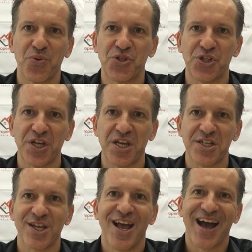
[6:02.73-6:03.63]
which
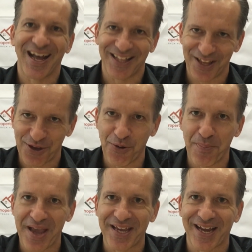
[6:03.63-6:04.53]
is other than your
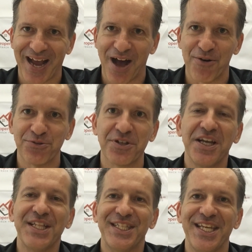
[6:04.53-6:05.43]
bank account,
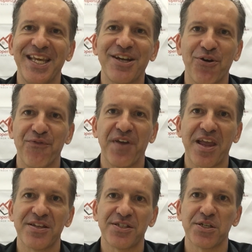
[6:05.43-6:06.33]
the
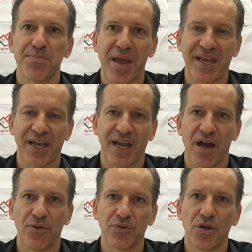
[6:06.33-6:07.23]
conveyancer's bank
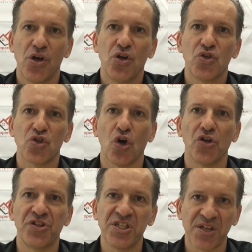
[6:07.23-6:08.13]
account. So
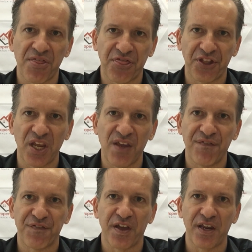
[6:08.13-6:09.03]
these are three
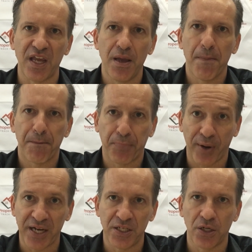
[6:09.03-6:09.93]
very
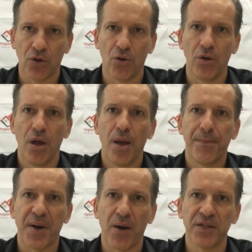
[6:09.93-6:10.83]
practical
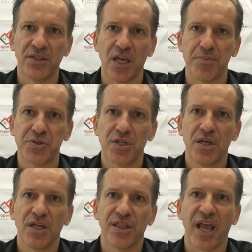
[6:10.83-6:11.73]
power tips
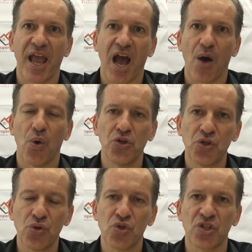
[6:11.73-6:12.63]
that I want
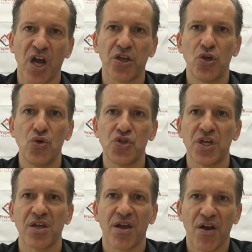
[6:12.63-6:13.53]
you to start
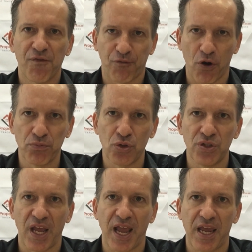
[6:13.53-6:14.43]
using from
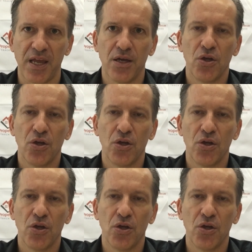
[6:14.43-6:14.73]
today